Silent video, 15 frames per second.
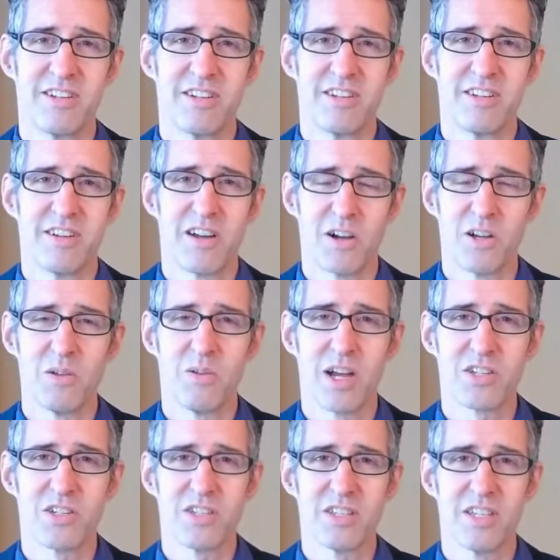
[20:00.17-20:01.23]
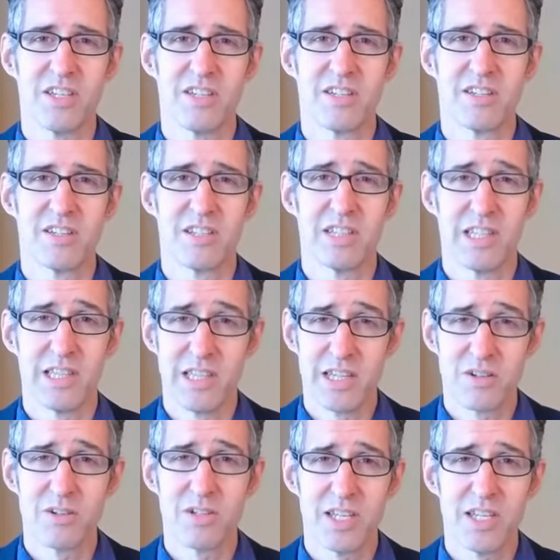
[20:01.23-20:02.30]
are you actually
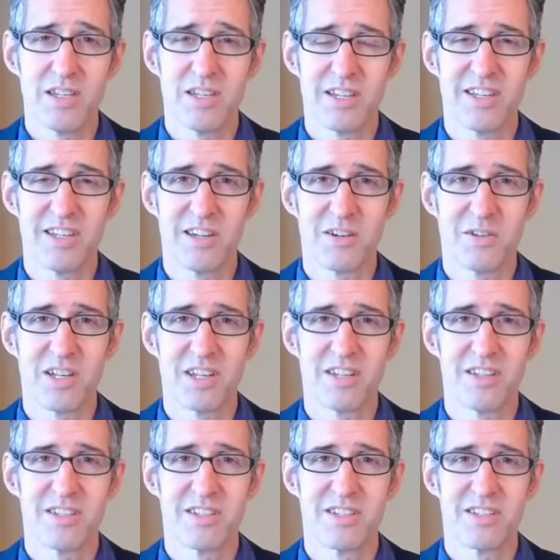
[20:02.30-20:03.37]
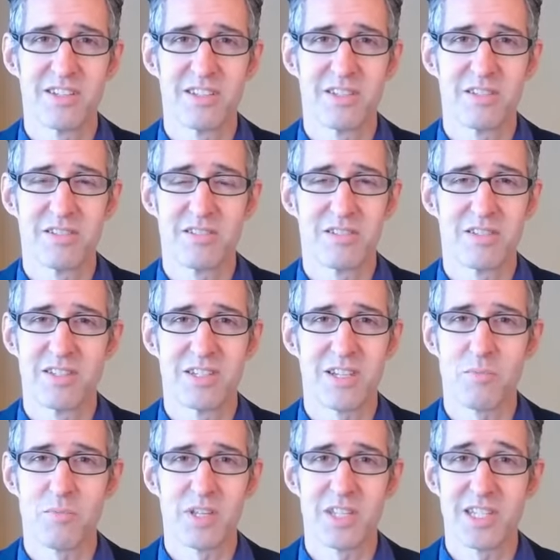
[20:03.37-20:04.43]
literally hearing
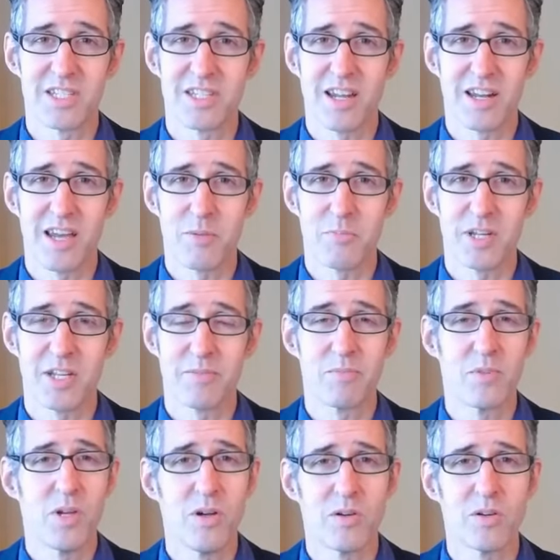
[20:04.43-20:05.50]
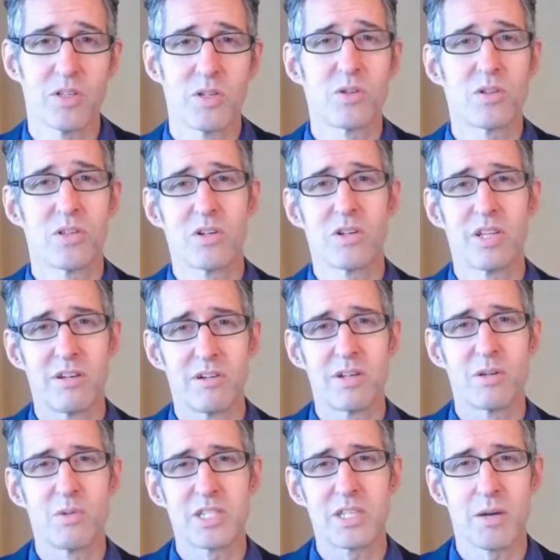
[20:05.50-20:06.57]
something that's not happening? No, you're, you're hearing
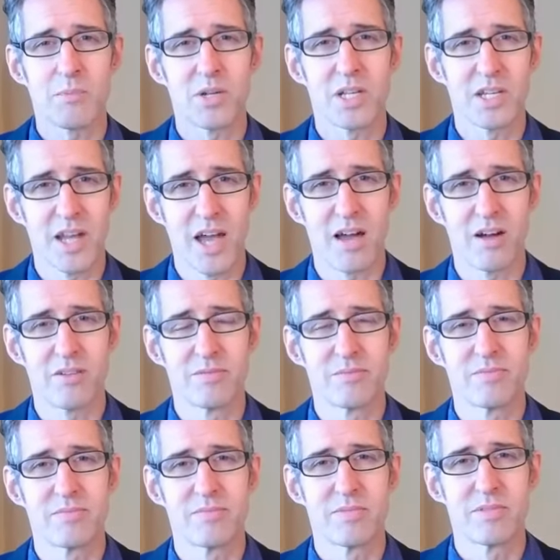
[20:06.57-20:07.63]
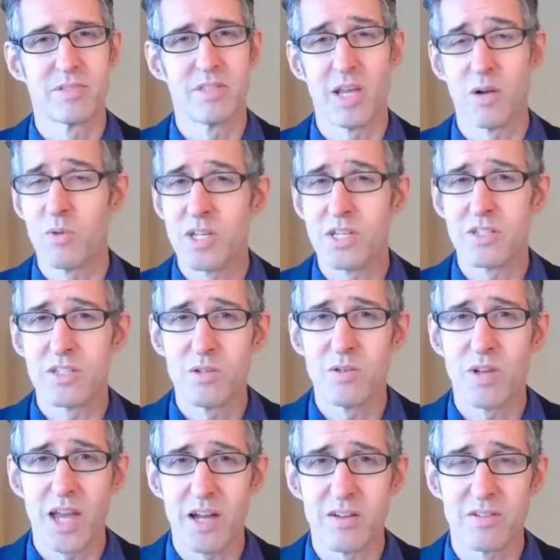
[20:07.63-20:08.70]
what's happening now. Now we can tune
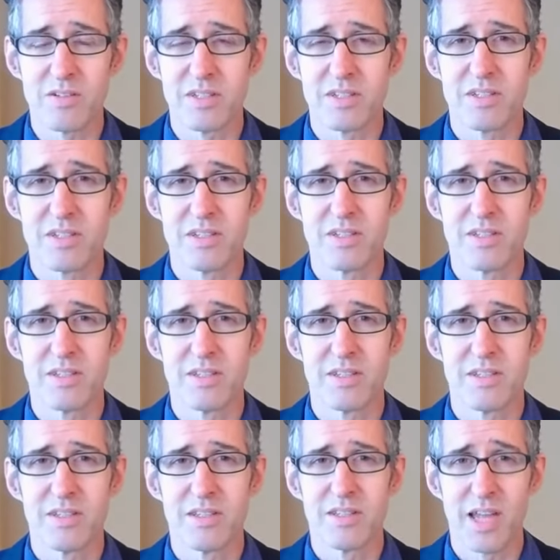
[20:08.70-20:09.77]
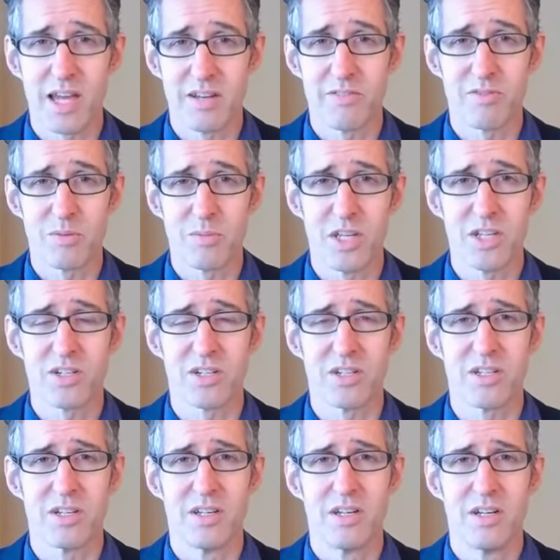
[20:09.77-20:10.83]
out that information
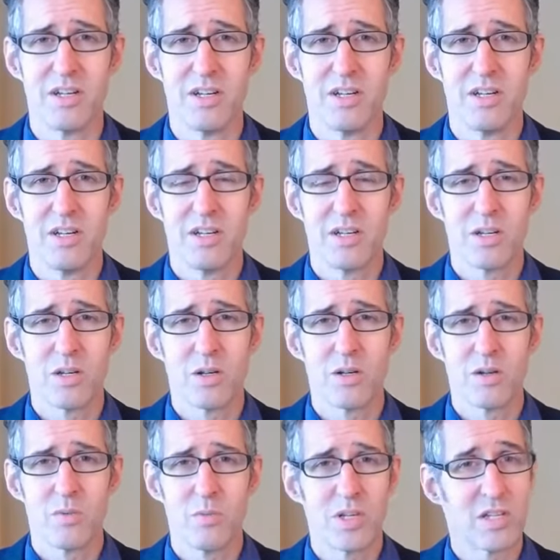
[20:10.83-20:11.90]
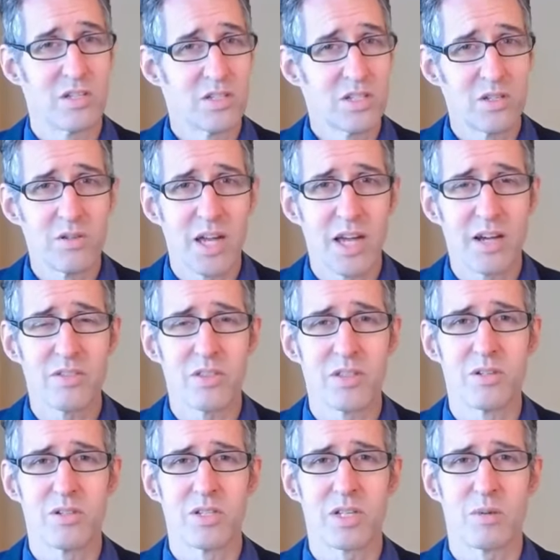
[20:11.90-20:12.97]
we can tune out
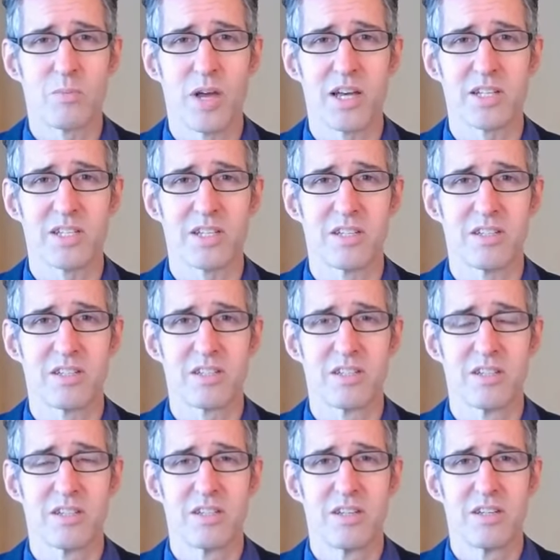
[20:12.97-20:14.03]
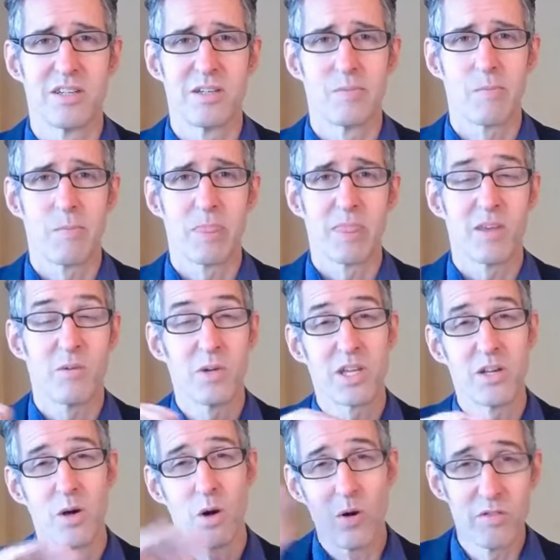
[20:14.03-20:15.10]
those capacities. We can
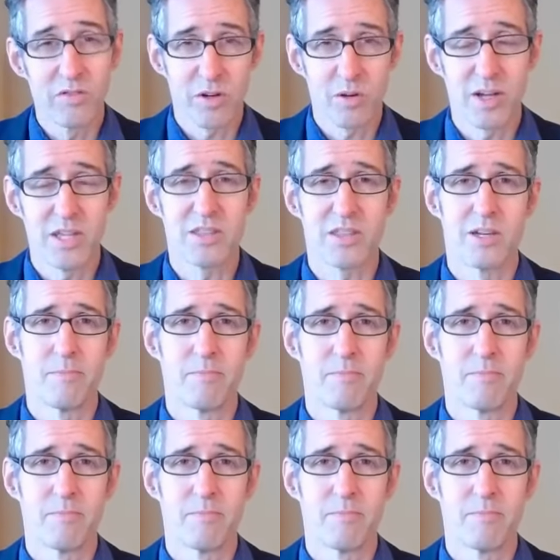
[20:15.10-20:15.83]
overwrite them